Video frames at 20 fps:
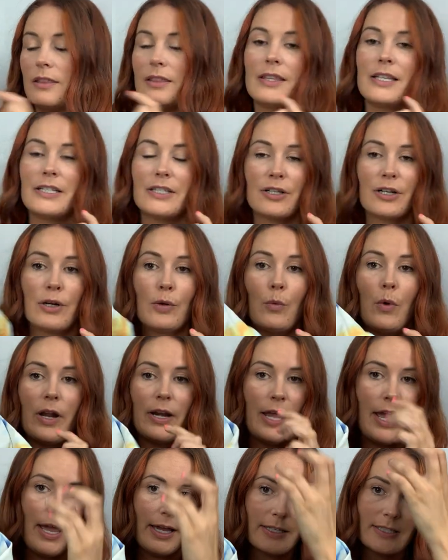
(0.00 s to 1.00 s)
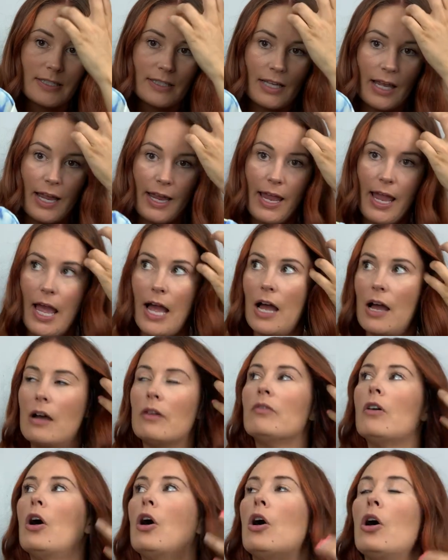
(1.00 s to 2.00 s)
These are a 1X. I
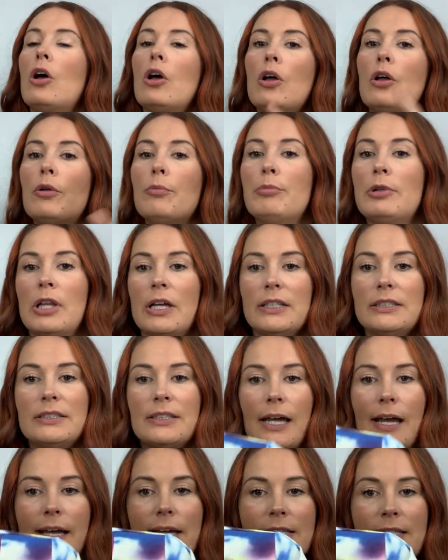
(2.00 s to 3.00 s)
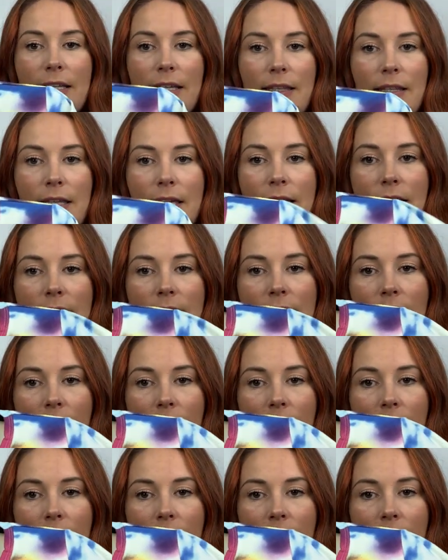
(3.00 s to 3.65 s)
have all plus size in these,